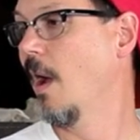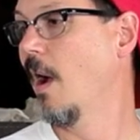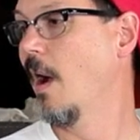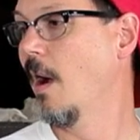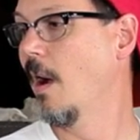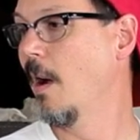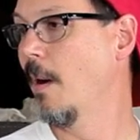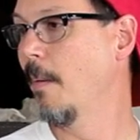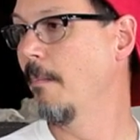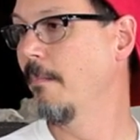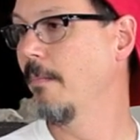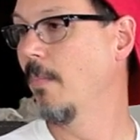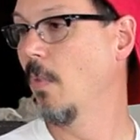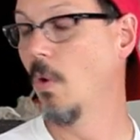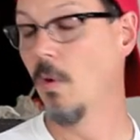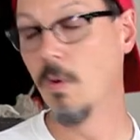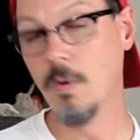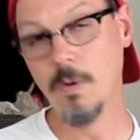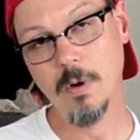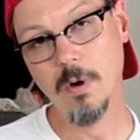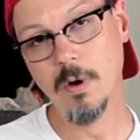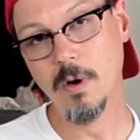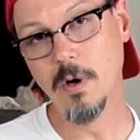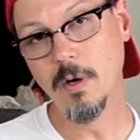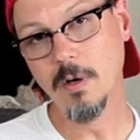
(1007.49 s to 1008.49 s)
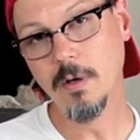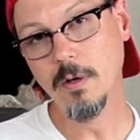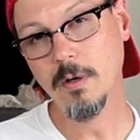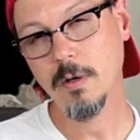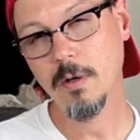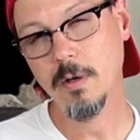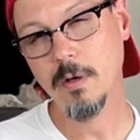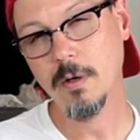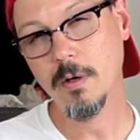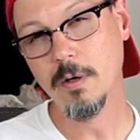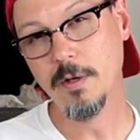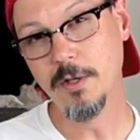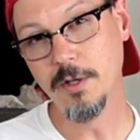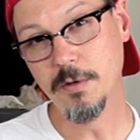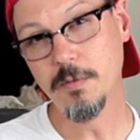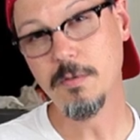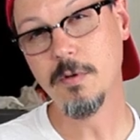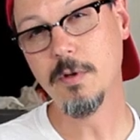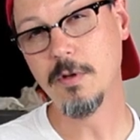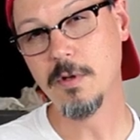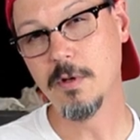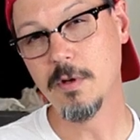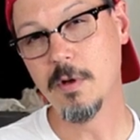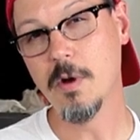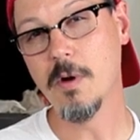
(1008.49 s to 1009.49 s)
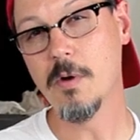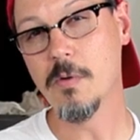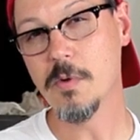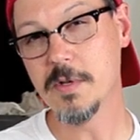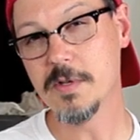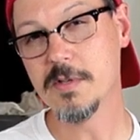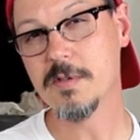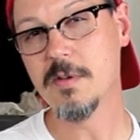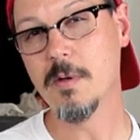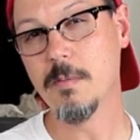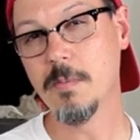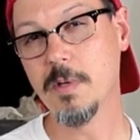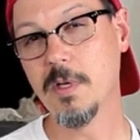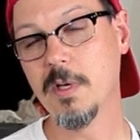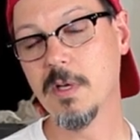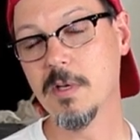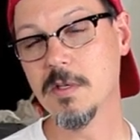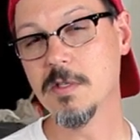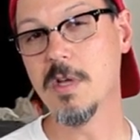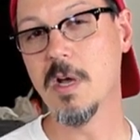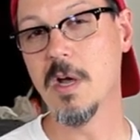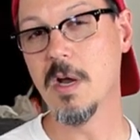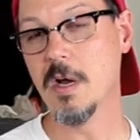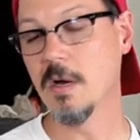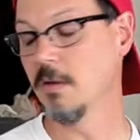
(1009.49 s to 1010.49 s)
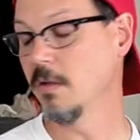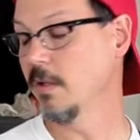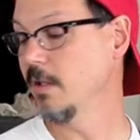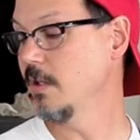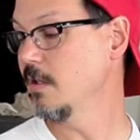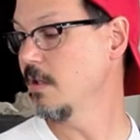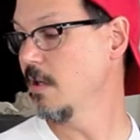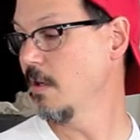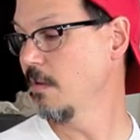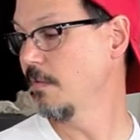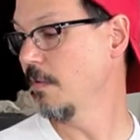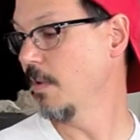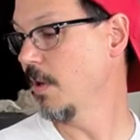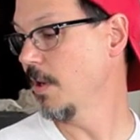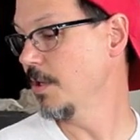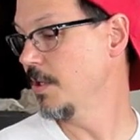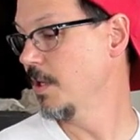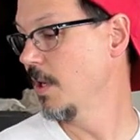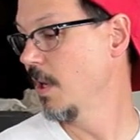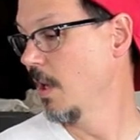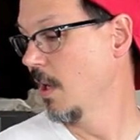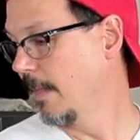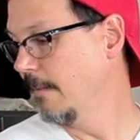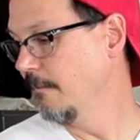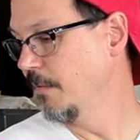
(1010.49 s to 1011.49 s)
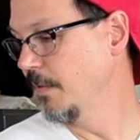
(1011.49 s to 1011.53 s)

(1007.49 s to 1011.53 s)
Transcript: Um, or you could go with something entirely different.